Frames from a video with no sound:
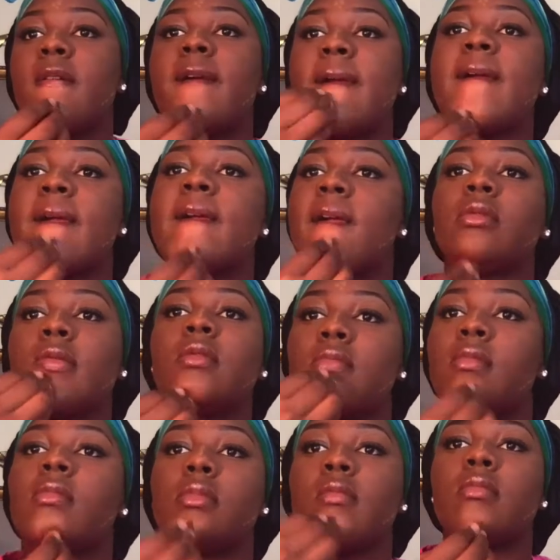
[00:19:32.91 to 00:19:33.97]
smooth
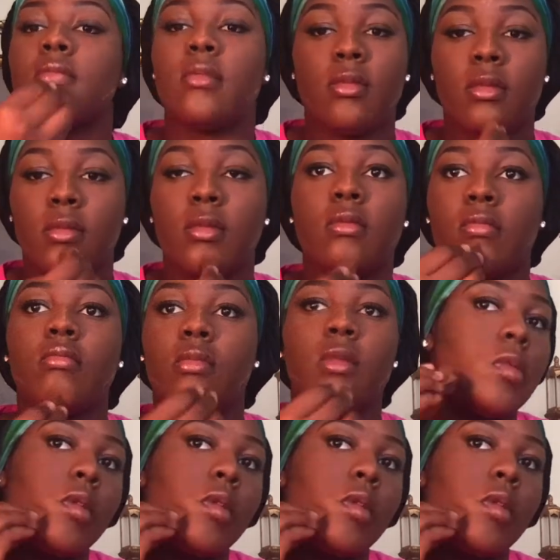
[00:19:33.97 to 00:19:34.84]
that out. And